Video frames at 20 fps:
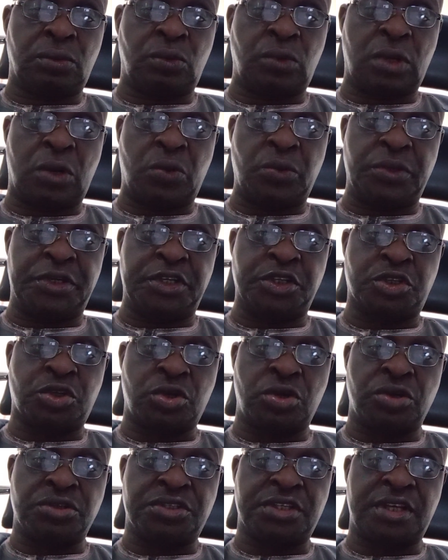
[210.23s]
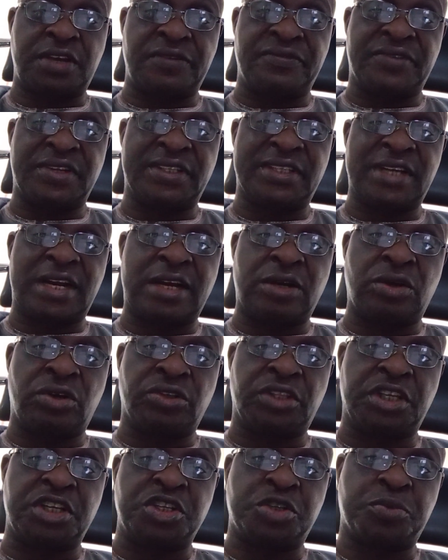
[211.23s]
where we discuss everything and
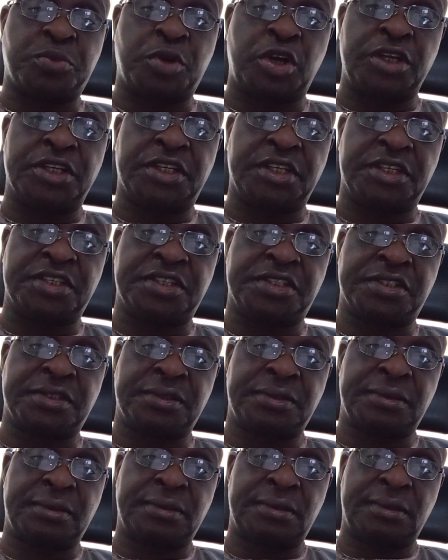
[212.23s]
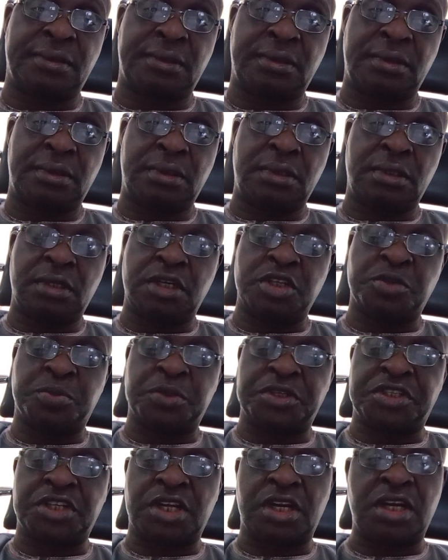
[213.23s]
all things politics,
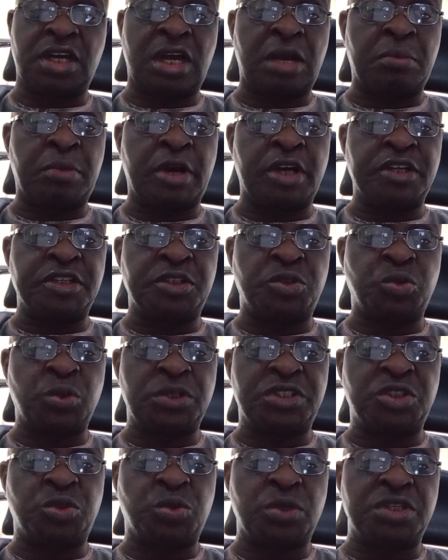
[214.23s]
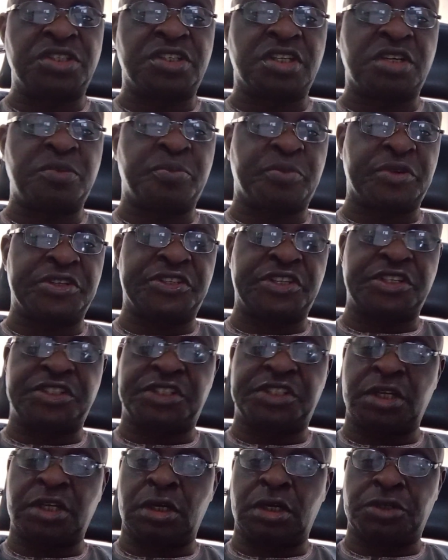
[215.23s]
especially about the 2023
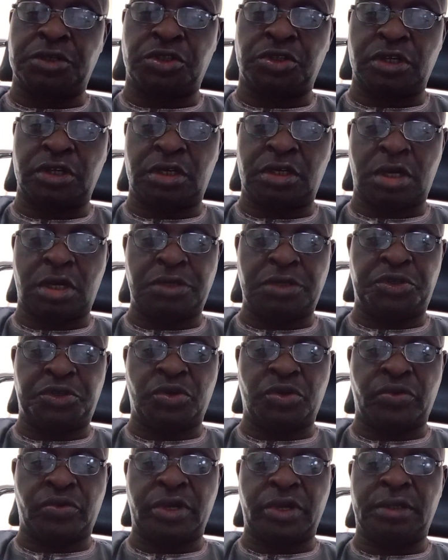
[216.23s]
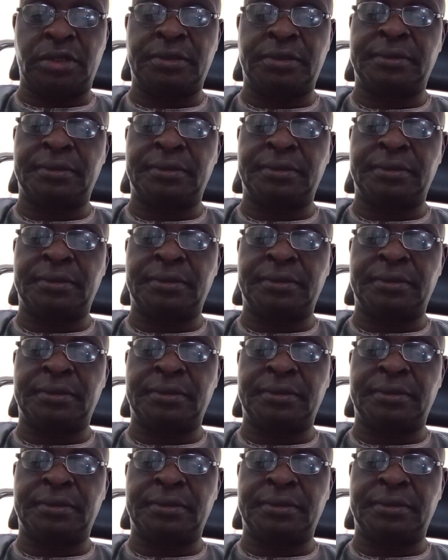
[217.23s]
presidential election in Nigeria.